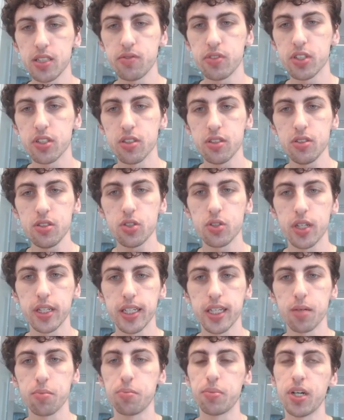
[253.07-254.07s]
of turn, so they
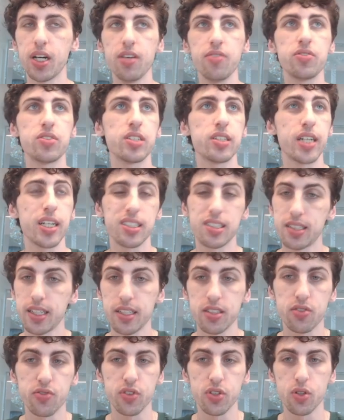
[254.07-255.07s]
get buffed, and that
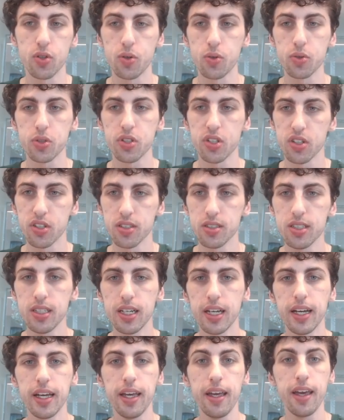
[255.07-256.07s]
stays for the whole turn.
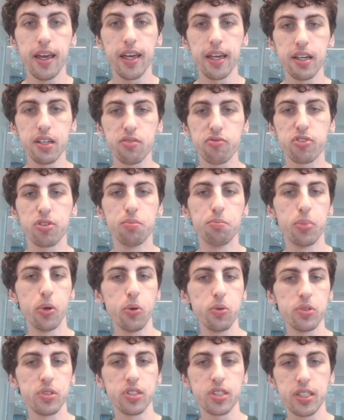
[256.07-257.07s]
And from
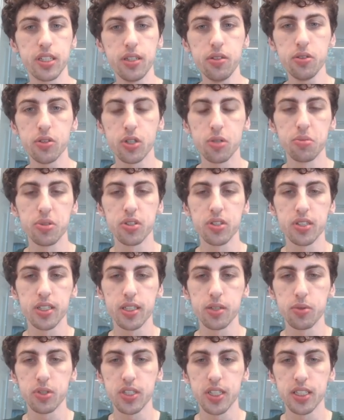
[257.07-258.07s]
Bolton's hero
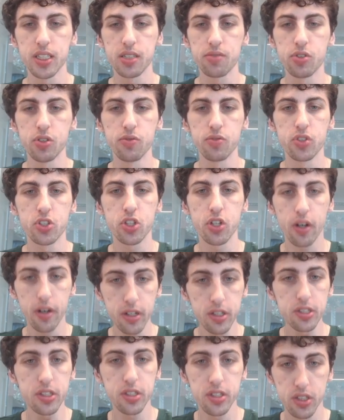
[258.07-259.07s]
ability, which says if you've
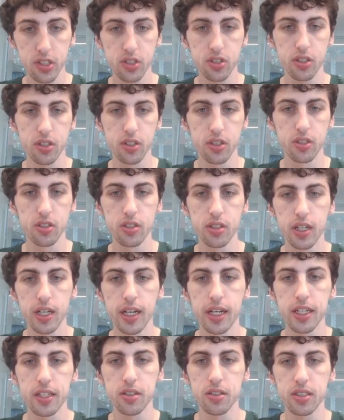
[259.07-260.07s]
charged this turn,
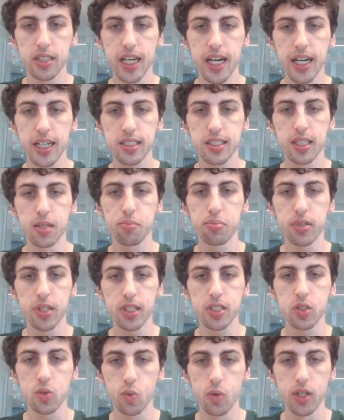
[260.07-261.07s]
your attacks get
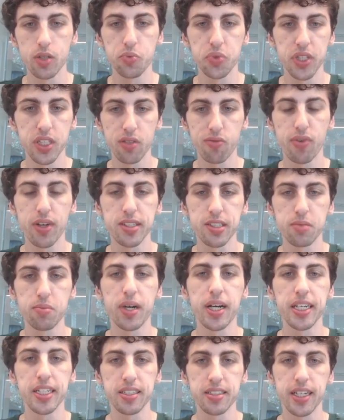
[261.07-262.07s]
plus 1 when defended
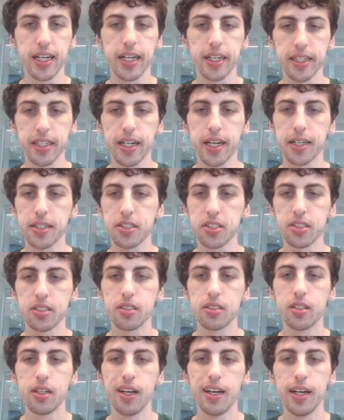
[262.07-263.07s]
by an attack
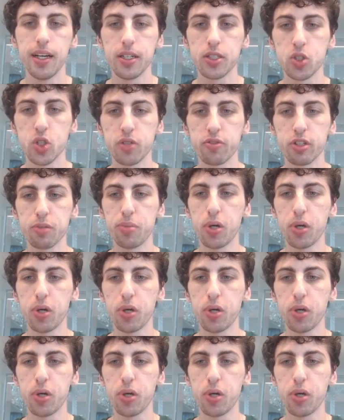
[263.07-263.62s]
action. So if your